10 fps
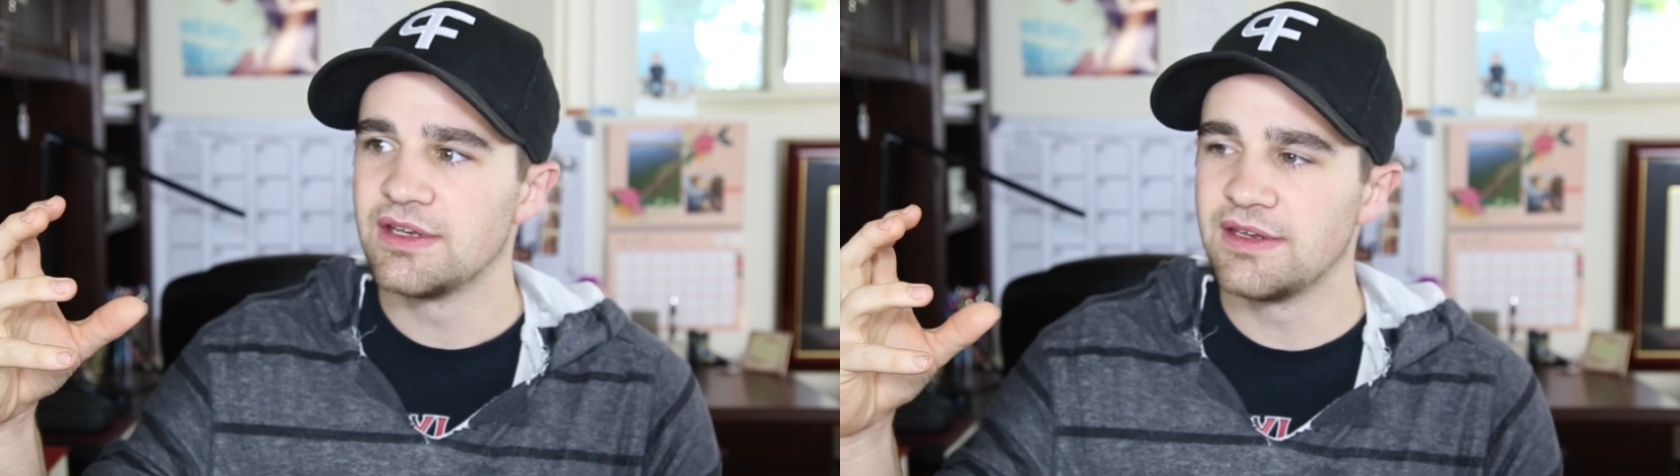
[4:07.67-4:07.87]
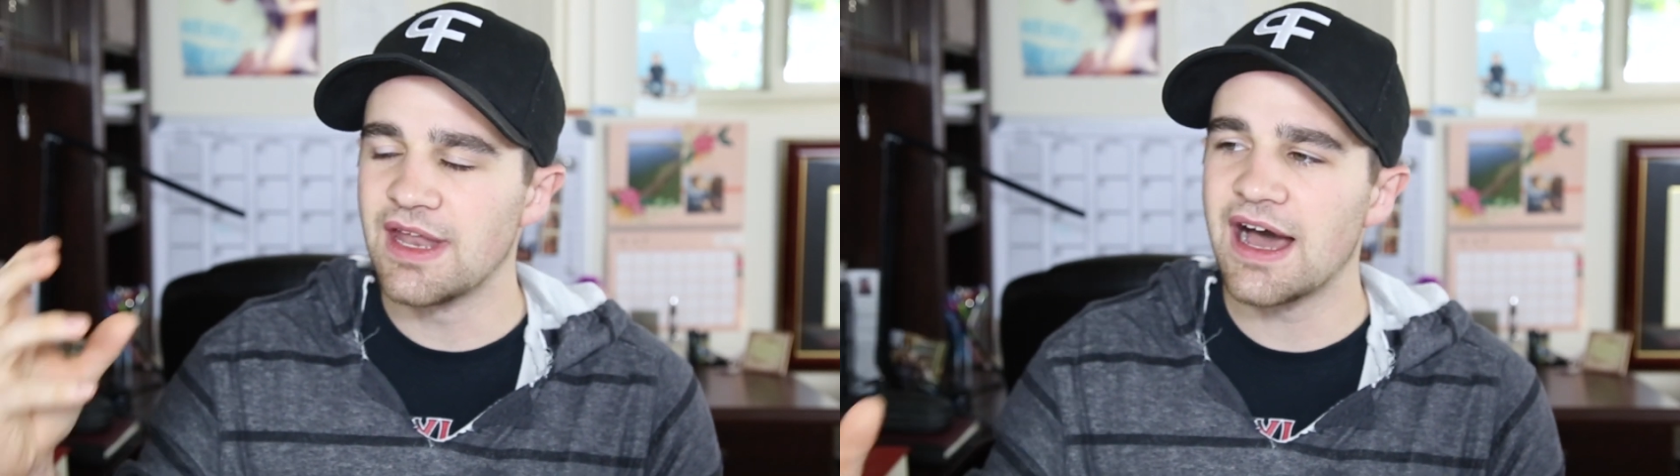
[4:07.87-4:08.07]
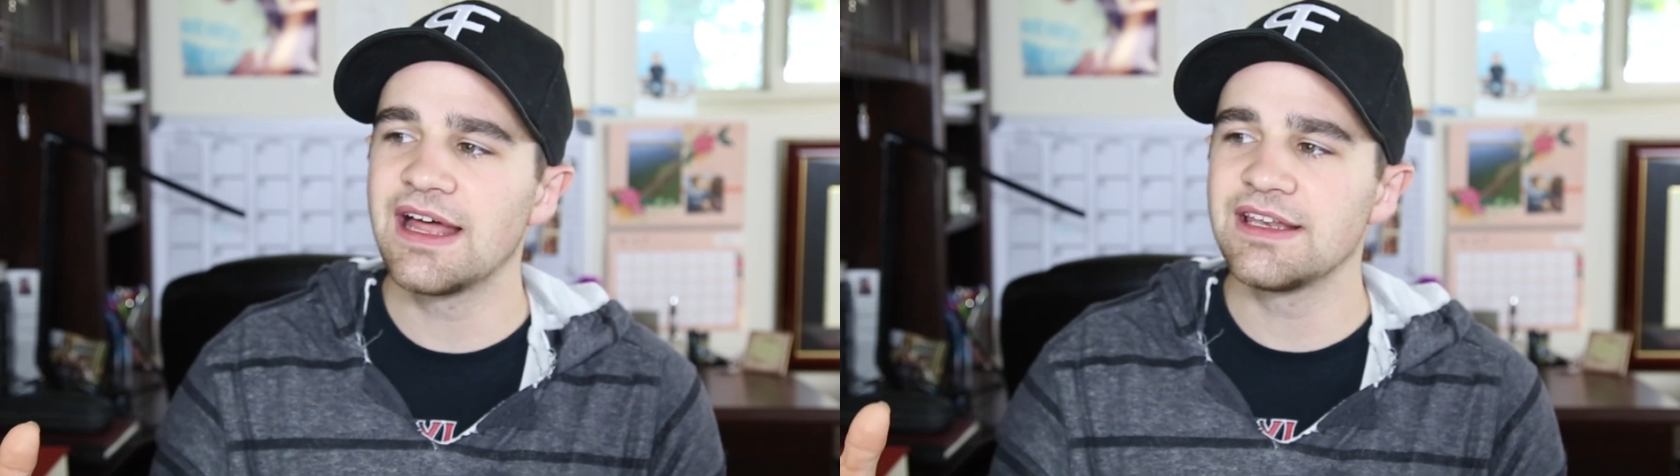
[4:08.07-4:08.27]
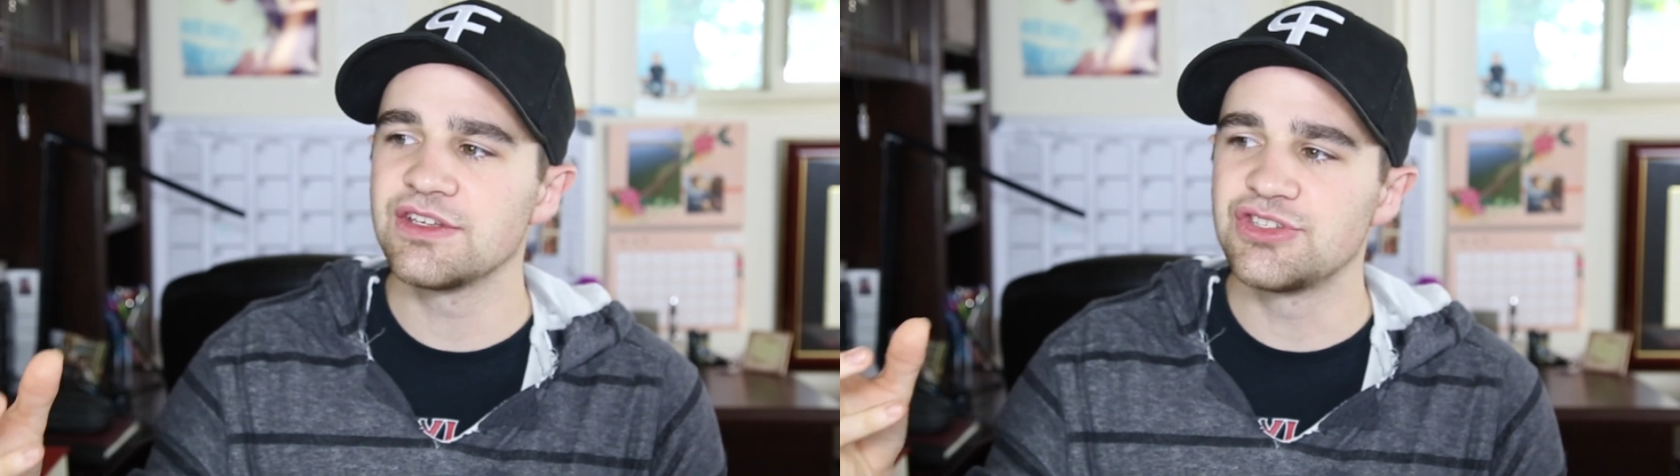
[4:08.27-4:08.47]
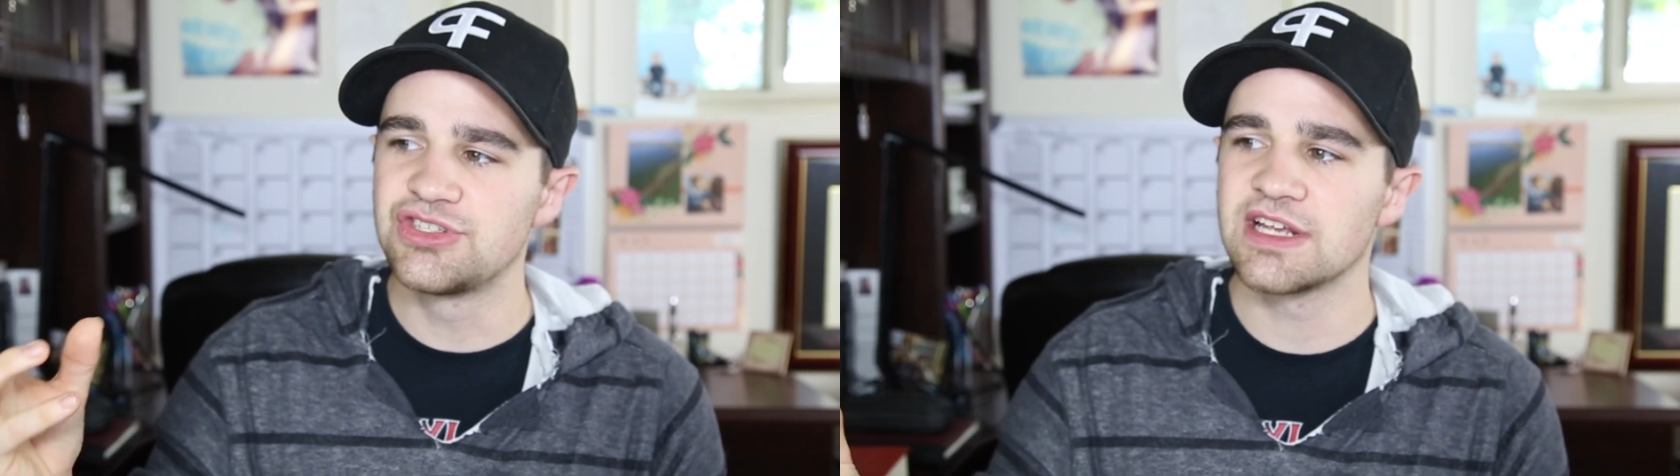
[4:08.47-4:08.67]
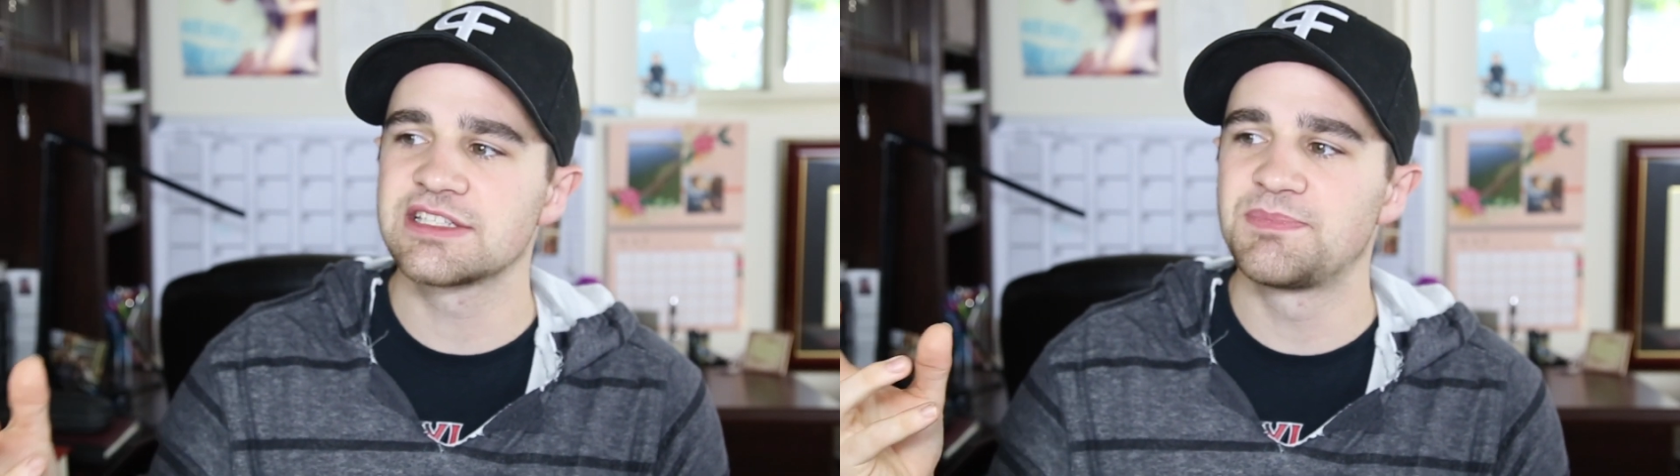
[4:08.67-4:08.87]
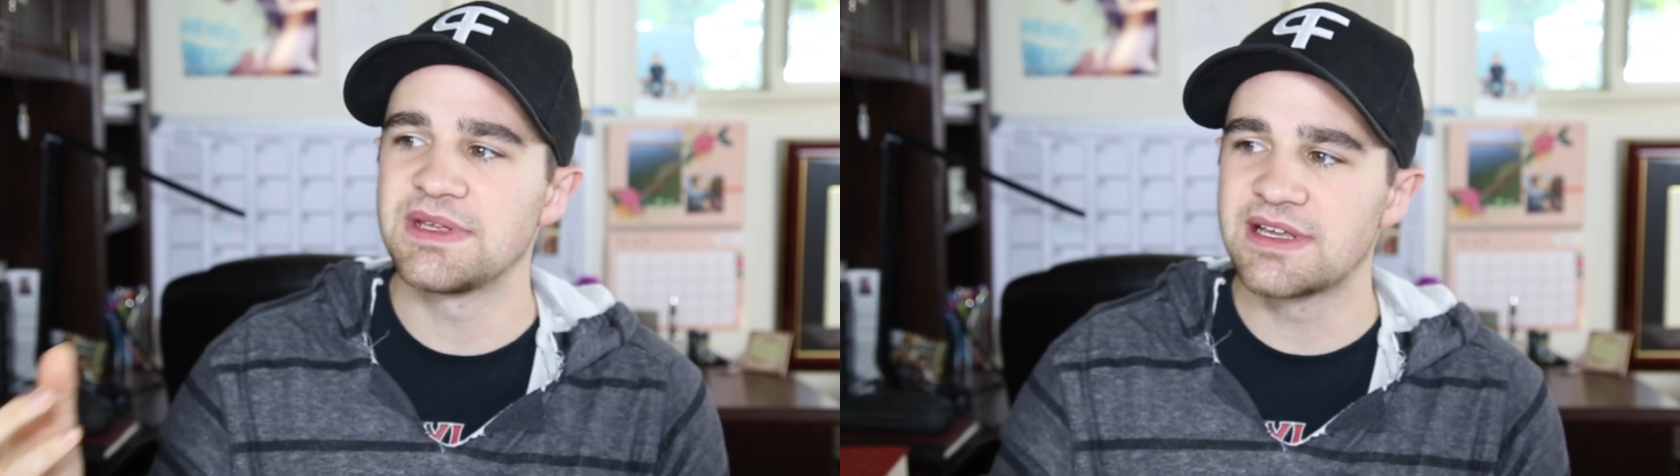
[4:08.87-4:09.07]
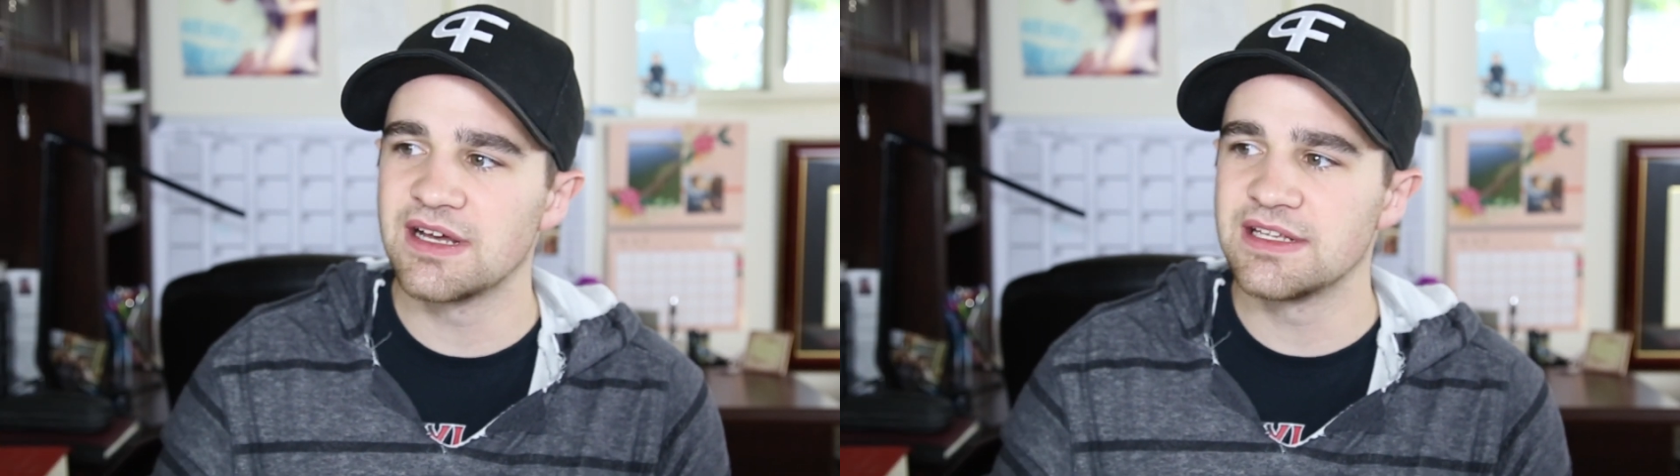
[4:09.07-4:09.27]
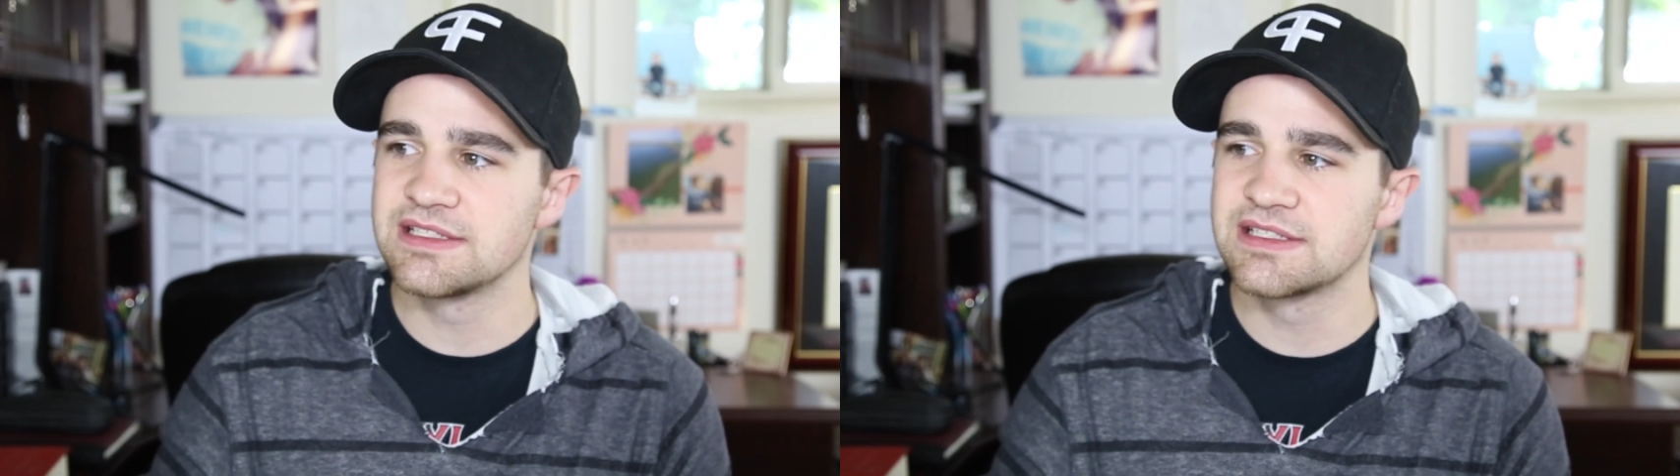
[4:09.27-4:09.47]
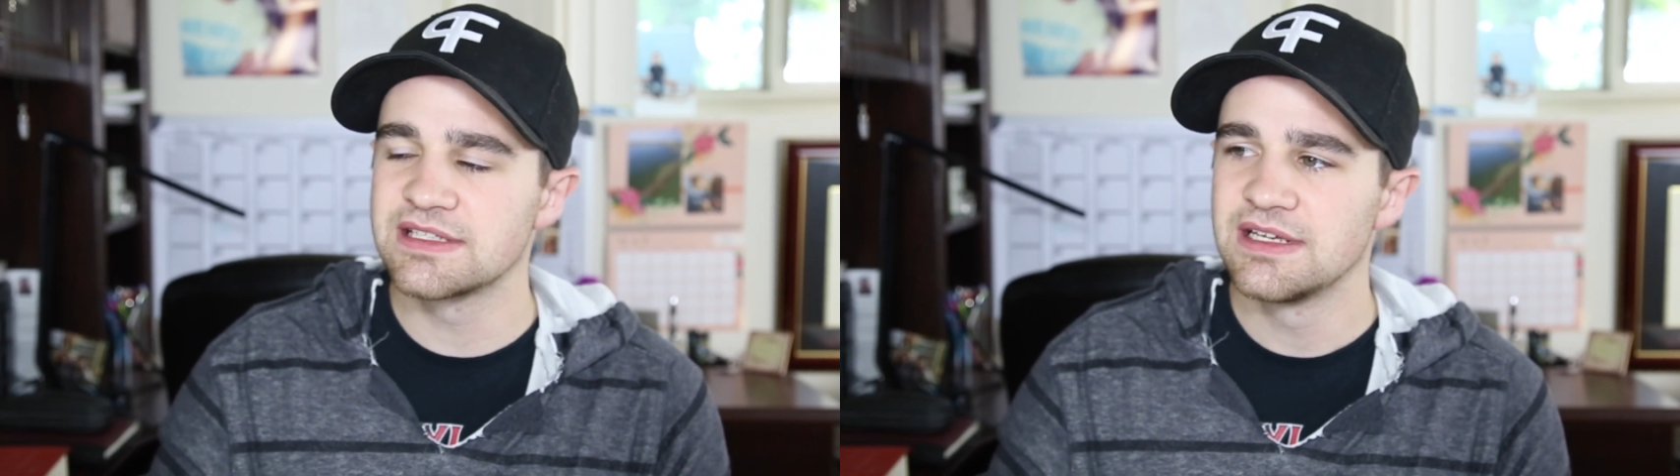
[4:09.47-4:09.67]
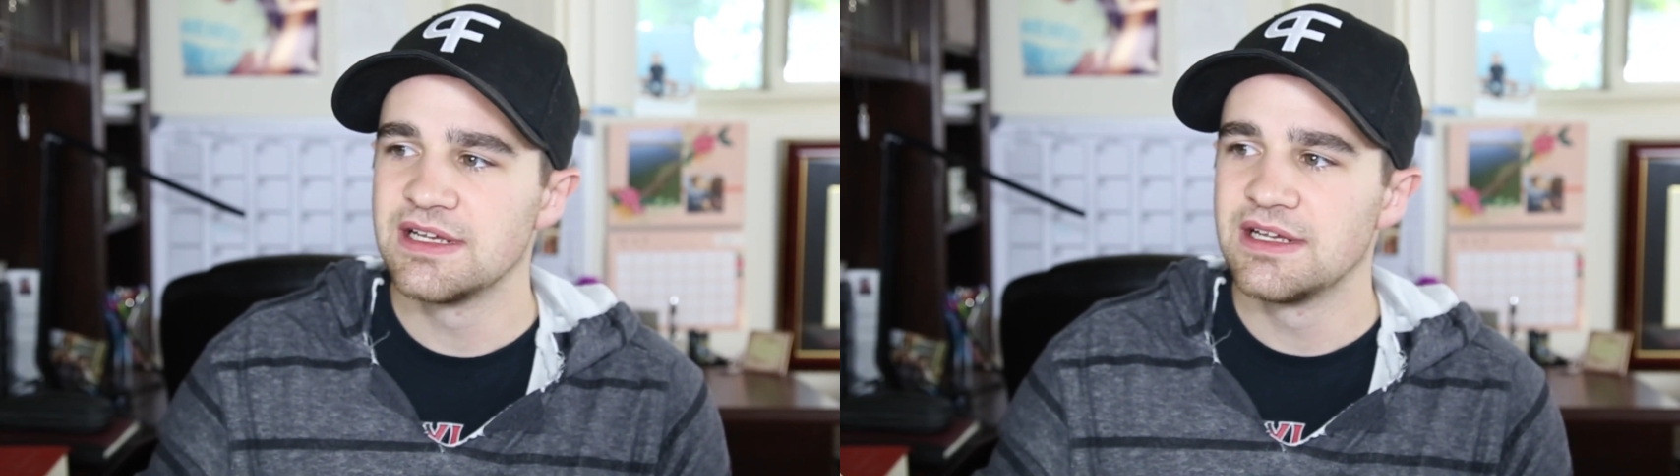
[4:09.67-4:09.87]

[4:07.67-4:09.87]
not just because